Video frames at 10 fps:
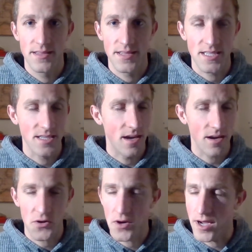That's not
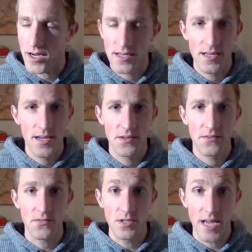correct.
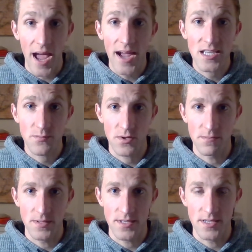For tax
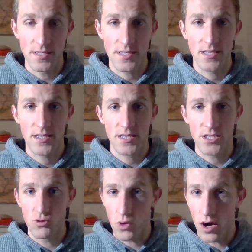purposes, the
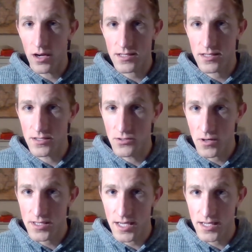draws that you
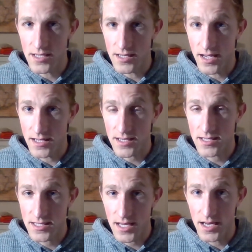are taking, as I
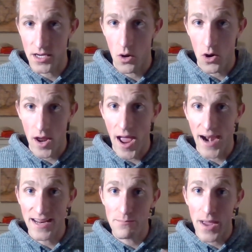said, are
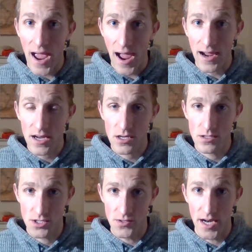added back
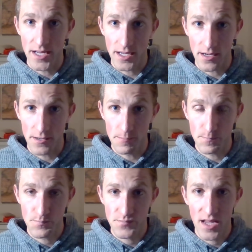to net income.
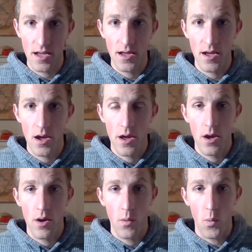
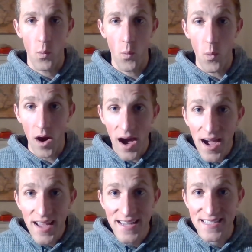
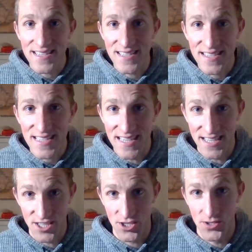Why is this an
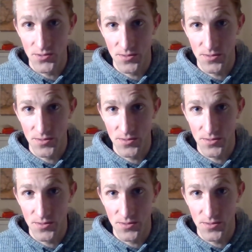issue?